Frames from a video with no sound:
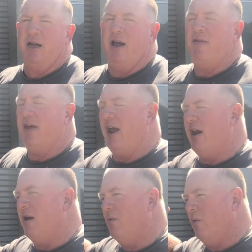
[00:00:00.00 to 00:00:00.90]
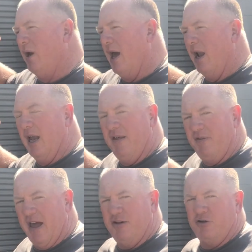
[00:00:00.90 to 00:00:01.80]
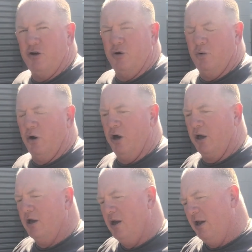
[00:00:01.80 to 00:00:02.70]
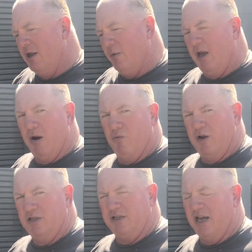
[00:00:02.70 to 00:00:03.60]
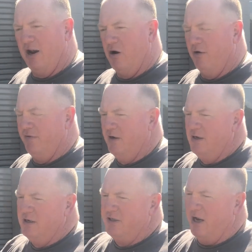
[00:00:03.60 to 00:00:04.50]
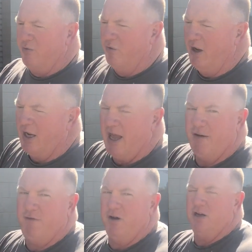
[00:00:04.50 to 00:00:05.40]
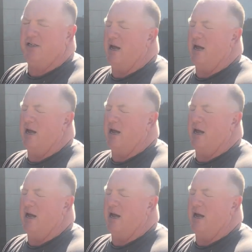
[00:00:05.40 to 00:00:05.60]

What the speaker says: and then we're going to let that do the work, then we're going to rinse that off. So really our first